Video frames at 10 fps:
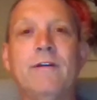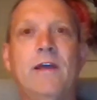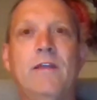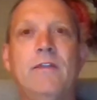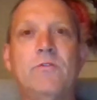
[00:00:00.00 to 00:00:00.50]

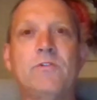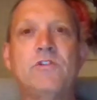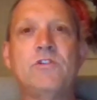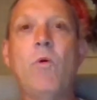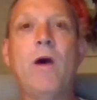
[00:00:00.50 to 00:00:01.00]
And there
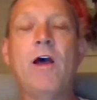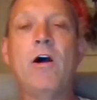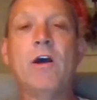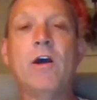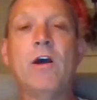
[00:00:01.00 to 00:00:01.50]
was no way
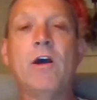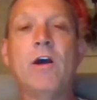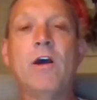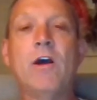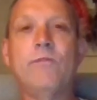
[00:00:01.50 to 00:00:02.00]
I could
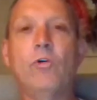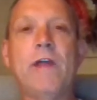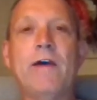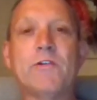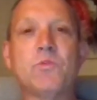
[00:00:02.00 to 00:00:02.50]
work
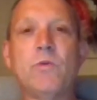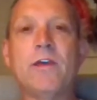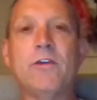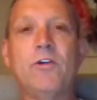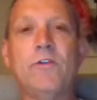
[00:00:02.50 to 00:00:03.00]
40 hours a
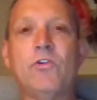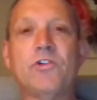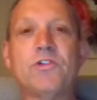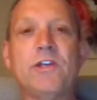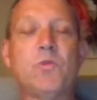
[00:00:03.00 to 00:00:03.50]
week at
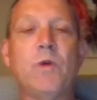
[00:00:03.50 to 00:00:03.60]
university,